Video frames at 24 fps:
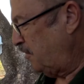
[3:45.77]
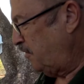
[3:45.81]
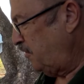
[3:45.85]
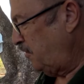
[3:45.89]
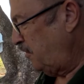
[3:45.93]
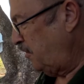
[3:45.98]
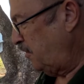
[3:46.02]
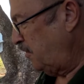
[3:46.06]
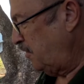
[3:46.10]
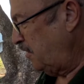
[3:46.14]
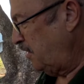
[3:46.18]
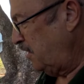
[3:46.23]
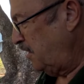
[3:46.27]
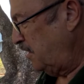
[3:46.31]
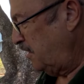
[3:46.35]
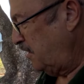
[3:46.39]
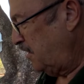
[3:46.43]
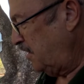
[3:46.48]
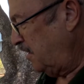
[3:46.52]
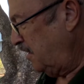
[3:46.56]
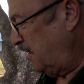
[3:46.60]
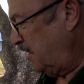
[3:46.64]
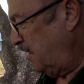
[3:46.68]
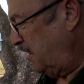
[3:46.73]
as you don't
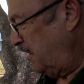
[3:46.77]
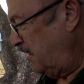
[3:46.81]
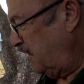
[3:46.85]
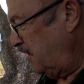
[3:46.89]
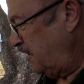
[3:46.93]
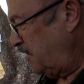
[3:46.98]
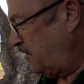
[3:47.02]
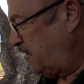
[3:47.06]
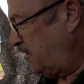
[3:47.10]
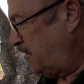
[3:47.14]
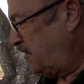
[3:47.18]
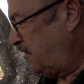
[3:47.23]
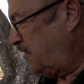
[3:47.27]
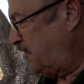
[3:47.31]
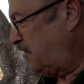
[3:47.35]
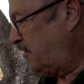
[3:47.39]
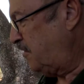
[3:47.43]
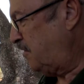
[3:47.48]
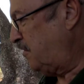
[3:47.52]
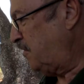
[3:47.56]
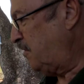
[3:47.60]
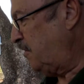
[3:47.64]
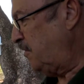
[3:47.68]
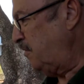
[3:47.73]
get uh,
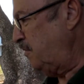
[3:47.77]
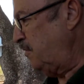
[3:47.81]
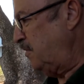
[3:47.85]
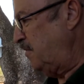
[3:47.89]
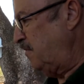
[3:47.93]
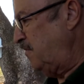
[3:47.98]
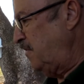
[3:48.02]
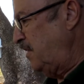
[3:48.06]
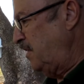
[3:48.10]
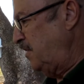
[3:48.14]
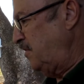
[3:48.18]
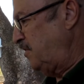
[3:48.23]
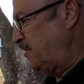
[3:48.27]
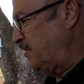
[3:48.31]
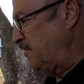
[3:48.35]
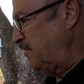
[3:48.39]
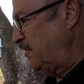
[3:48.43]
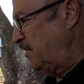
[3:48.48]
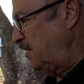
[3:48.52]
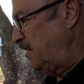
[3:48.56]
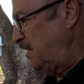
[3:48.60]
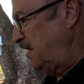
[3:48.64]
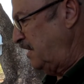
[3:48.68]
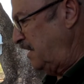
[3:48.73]
too invasive
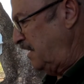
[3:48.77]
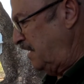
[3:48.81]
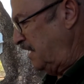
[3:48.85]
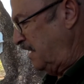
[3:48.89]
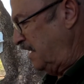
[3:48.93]
in it.